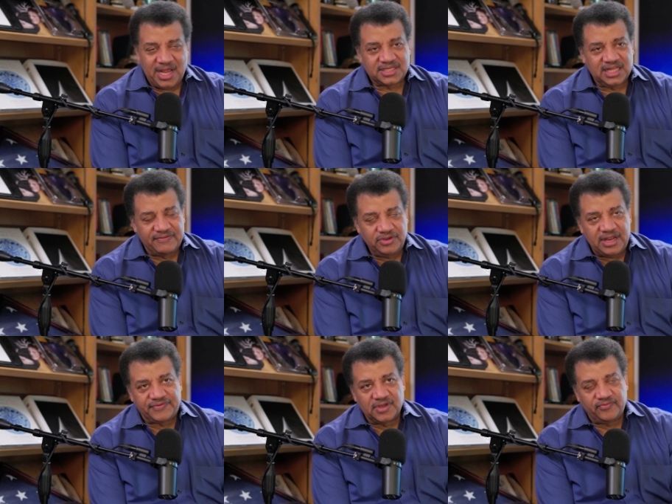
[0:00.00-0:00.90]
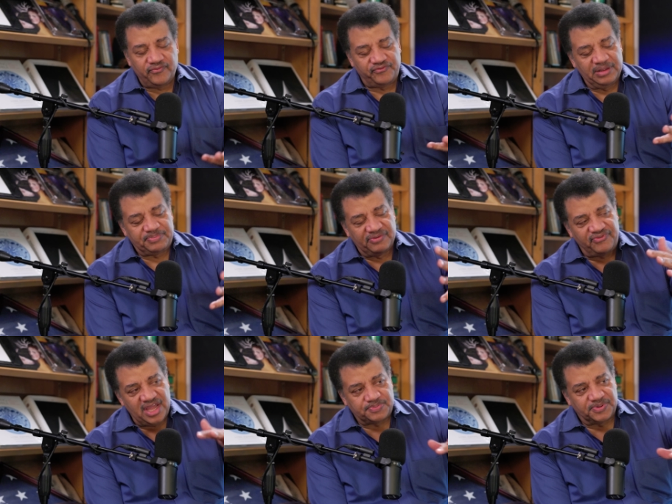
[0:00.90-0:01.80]
that's clever. You'd have to flip the
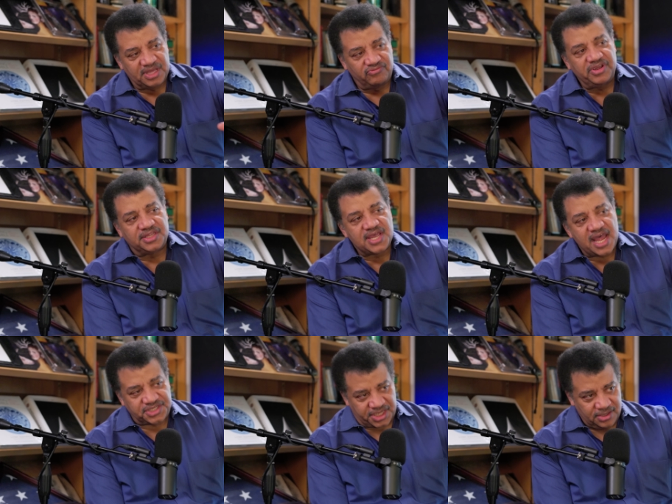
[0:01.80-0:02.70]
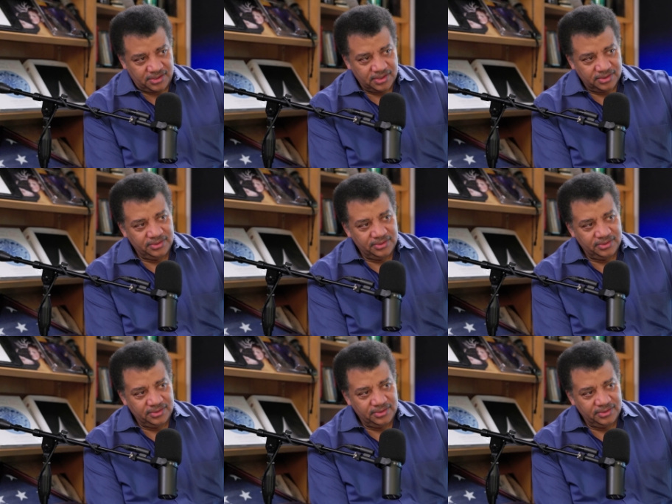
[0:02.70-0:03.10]
fence, but then reattach reattach it. Reattach it.